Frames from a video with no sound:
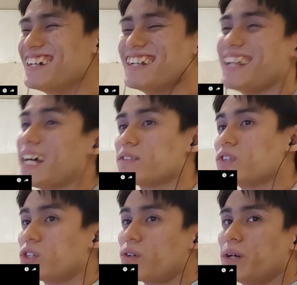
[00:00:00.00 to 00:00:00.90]
That's for
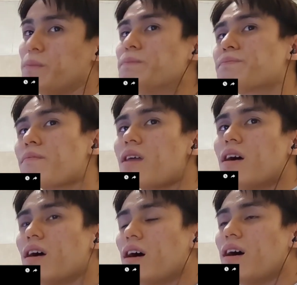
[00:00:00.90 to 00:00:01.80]
true.
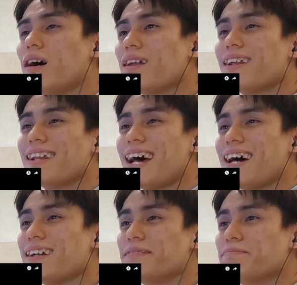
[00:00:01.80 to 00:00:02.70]
Other than
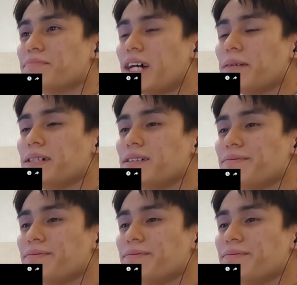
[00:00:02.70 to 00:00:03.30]
that, Daiba,